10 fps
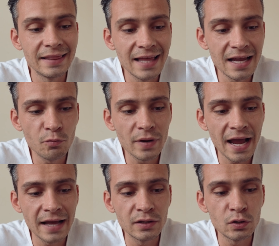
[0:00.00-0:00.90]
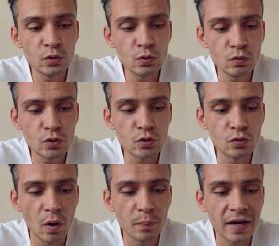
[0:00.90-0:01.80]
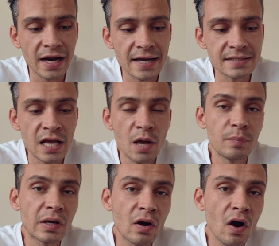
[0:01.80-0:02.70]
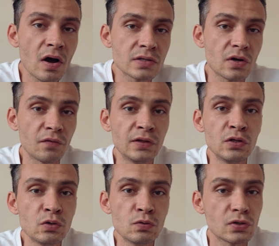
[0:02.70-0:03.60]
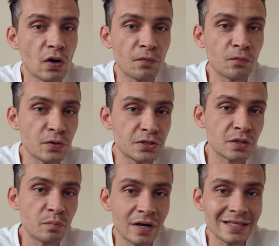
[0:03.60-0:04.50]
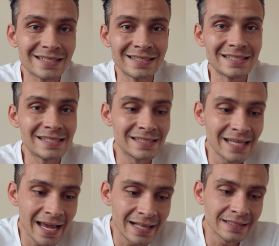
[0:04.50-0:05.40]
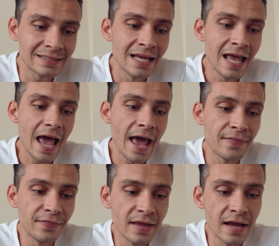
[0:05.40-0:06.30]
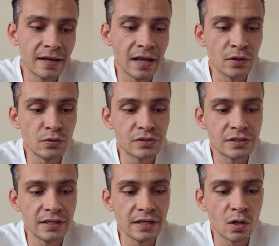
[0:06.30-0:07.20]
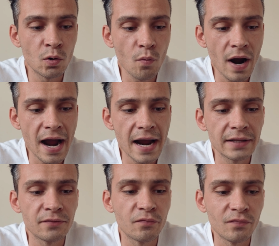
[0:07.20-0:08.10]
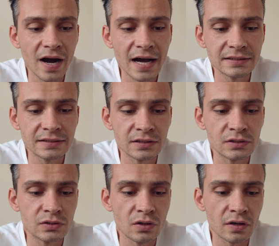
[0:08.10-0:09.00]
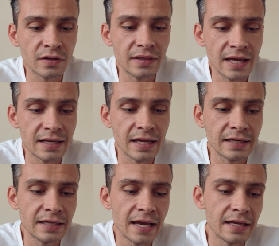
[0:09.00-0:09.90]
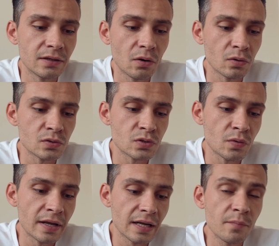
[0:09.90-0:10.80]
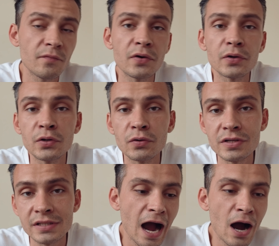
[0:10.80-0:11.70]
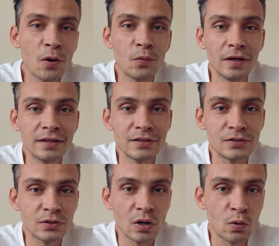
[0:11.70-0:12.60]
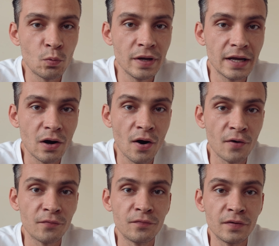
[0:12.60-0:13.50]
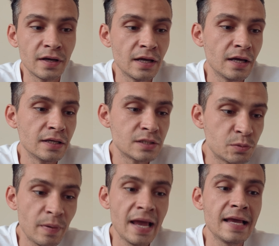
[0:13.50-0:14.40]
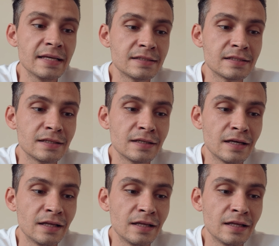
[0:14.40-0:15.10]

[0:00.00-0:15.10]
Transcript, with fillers: then we had the huge drop guys because of the news of richard branson's sales and then you see quite fast the stock then gained also and i'm very curious how the stock week of space